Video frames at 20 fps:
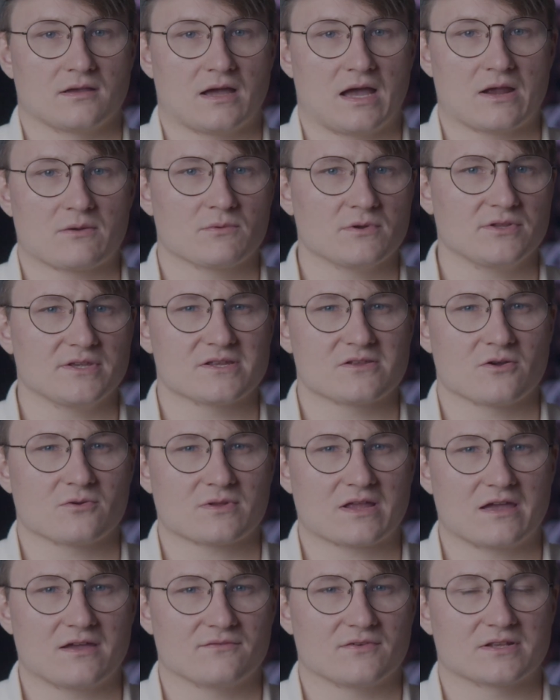I really
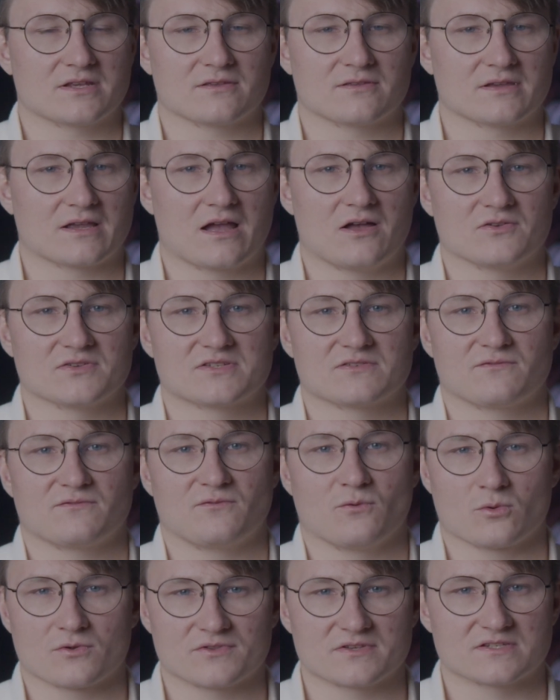don't have anything else
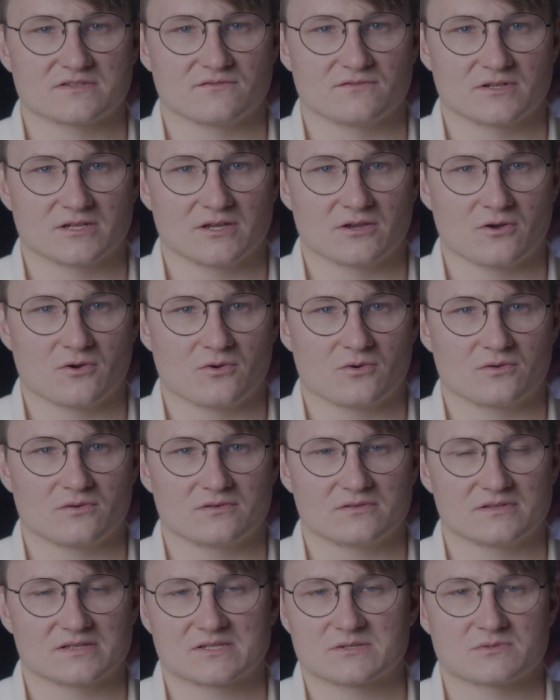for this video.
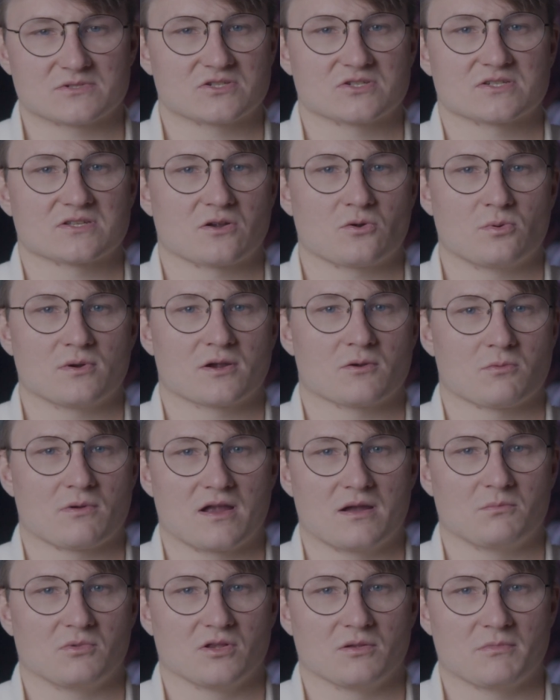This was just a quick
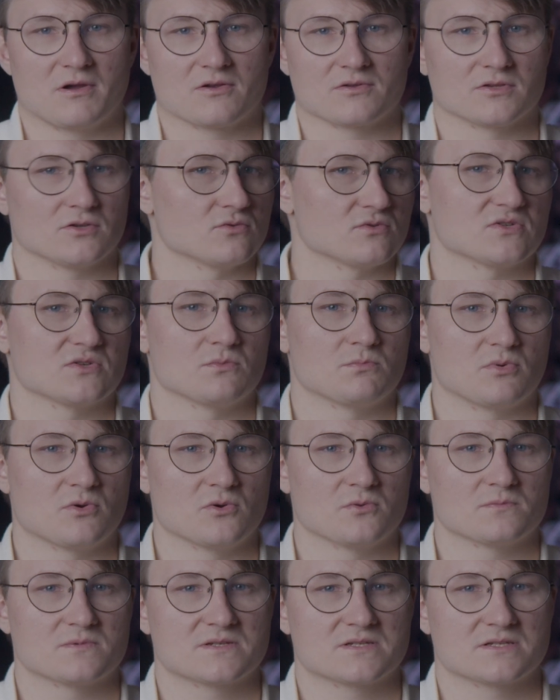ramble about YouTube
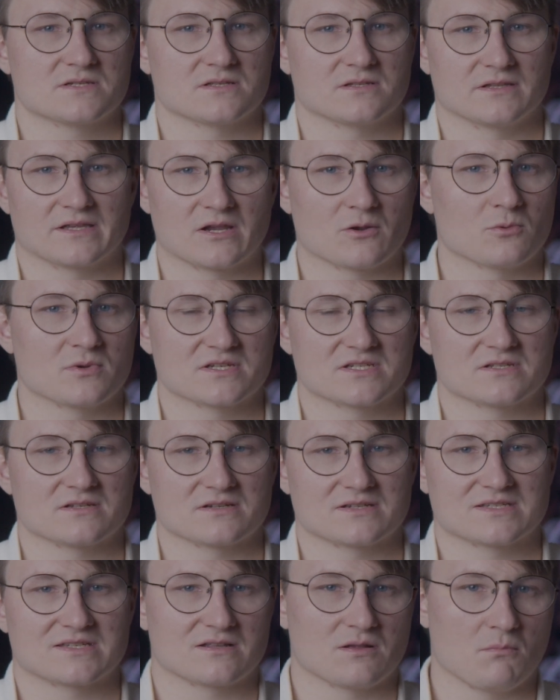poops,
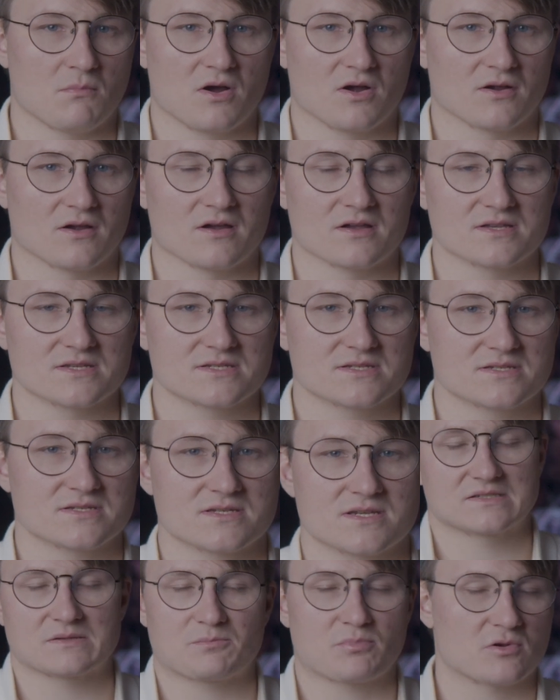linguistics, and Among Us.
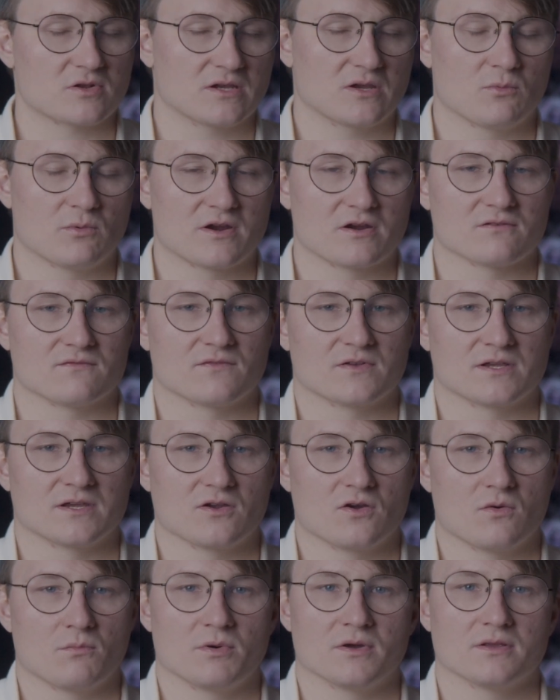It's a pretty weird
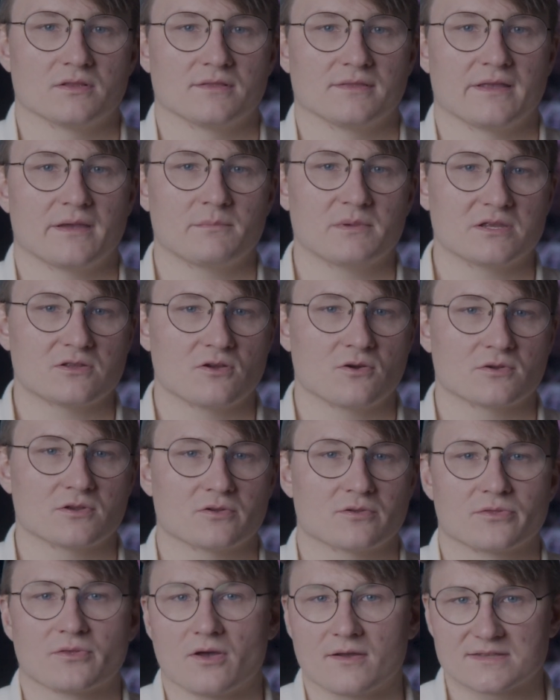video, but let me know
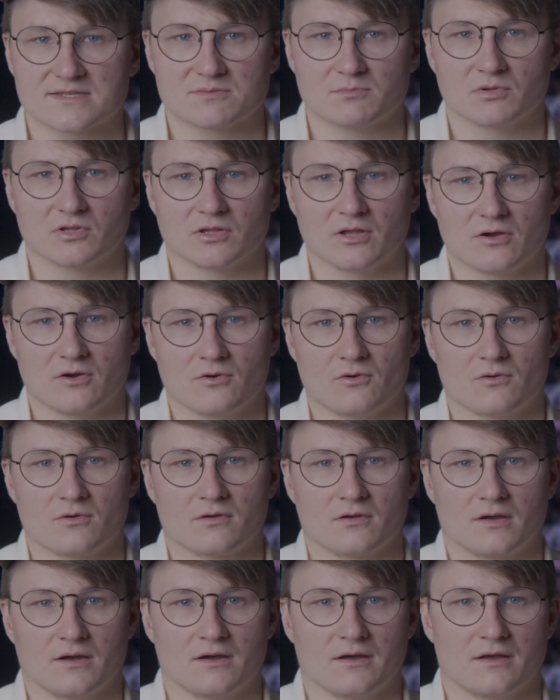your thoughts below.
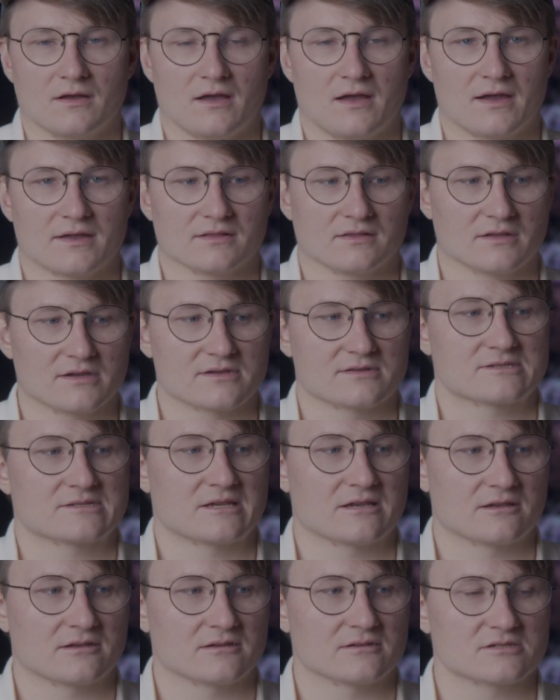I'd like
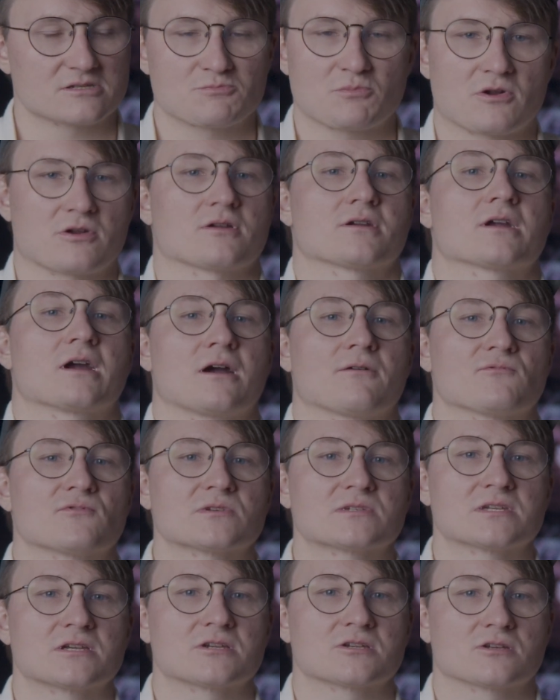to spark a
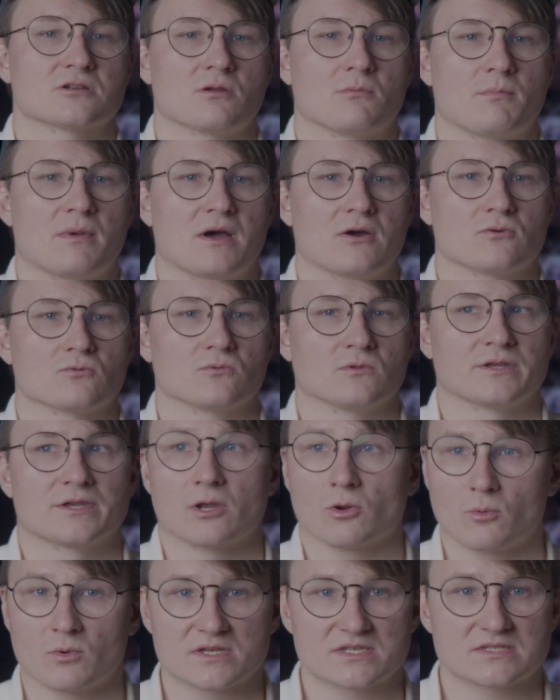conversation about
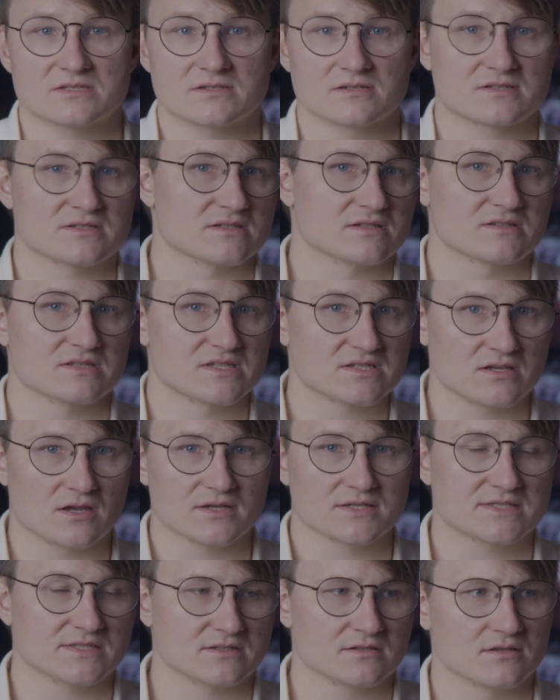linguistics and
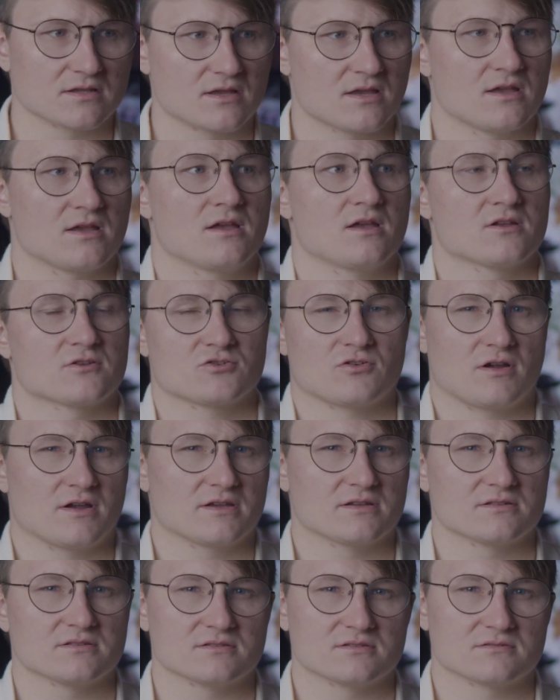sus and try
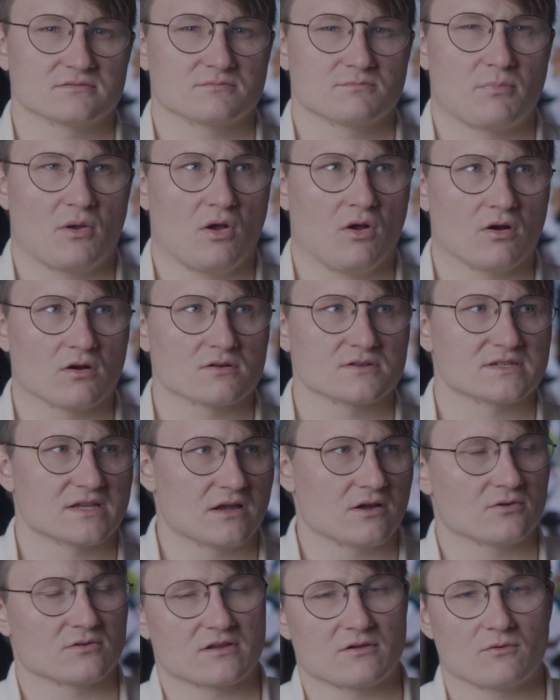and parse
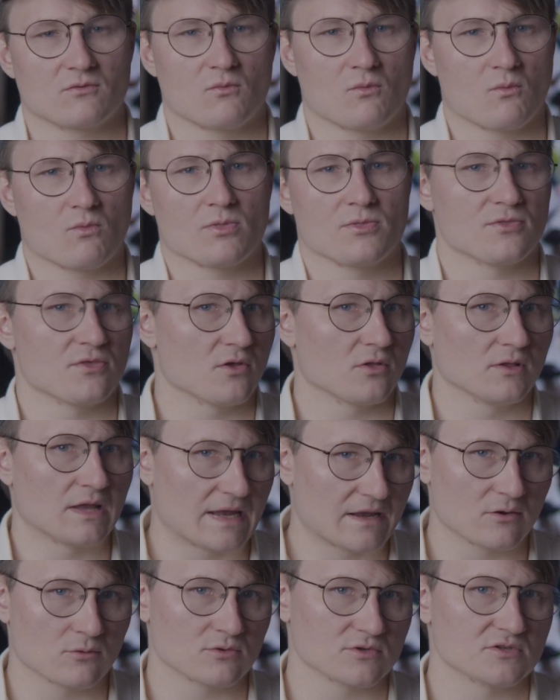out the
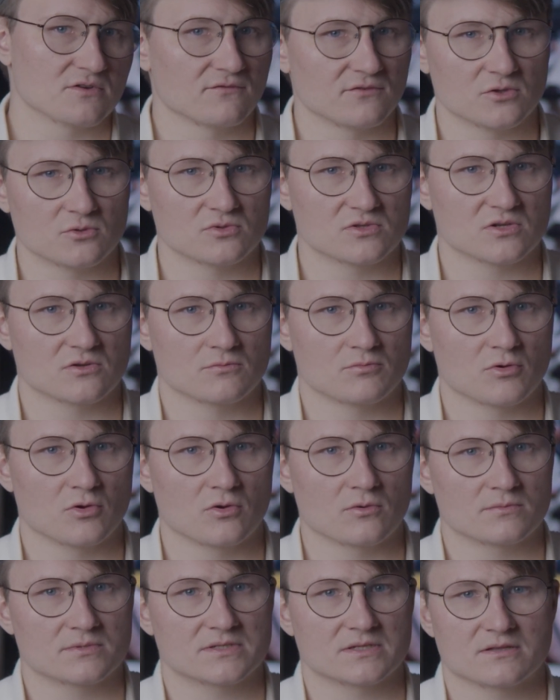language of YouTube
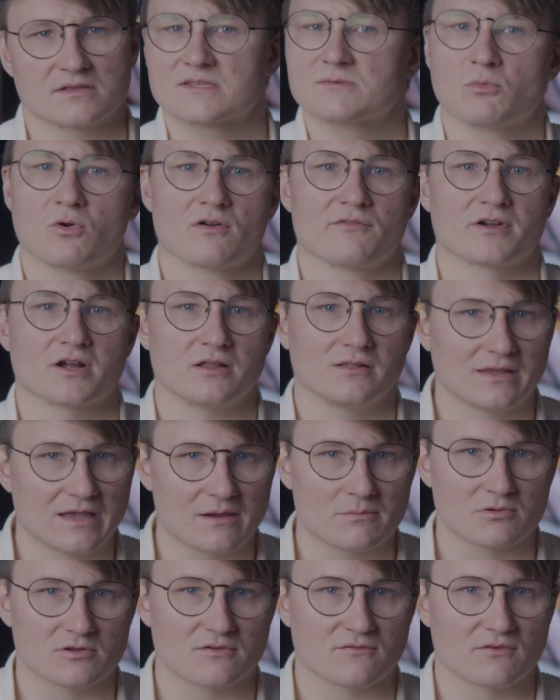poops. And it's more of a
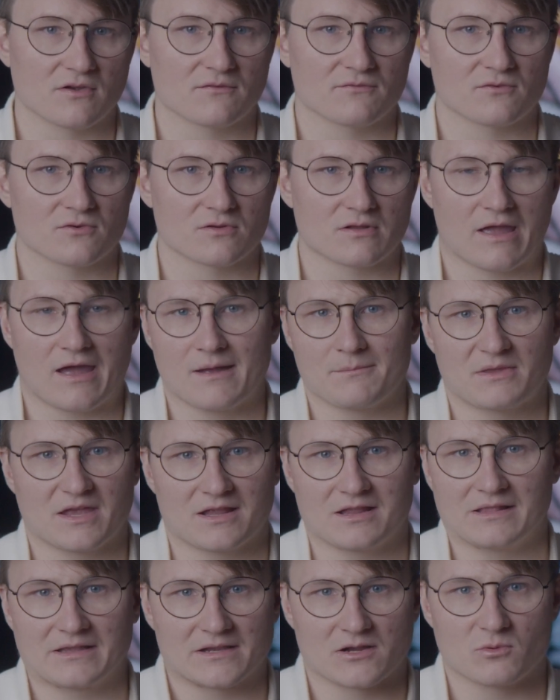collaborative effort. I'm
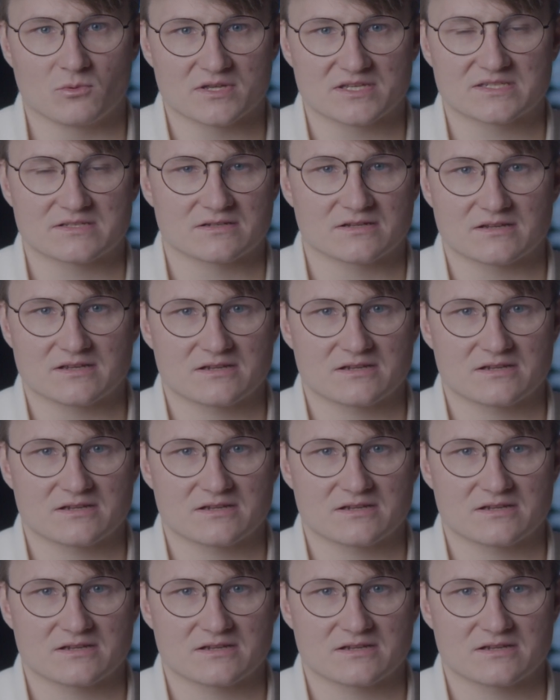not a linguist.